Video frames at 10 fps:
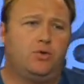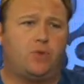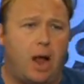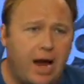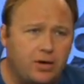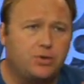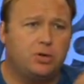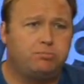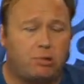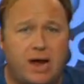trying to
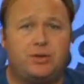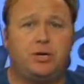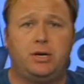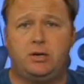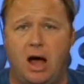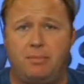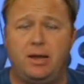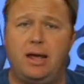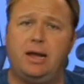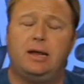suppress and
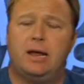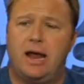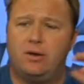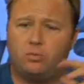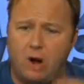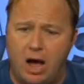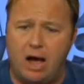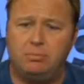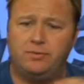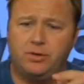dominate and
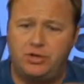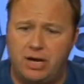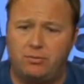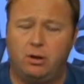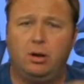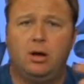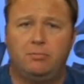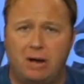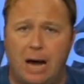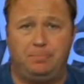rob the general
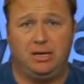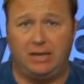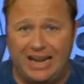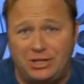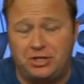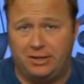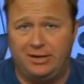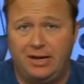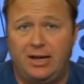population.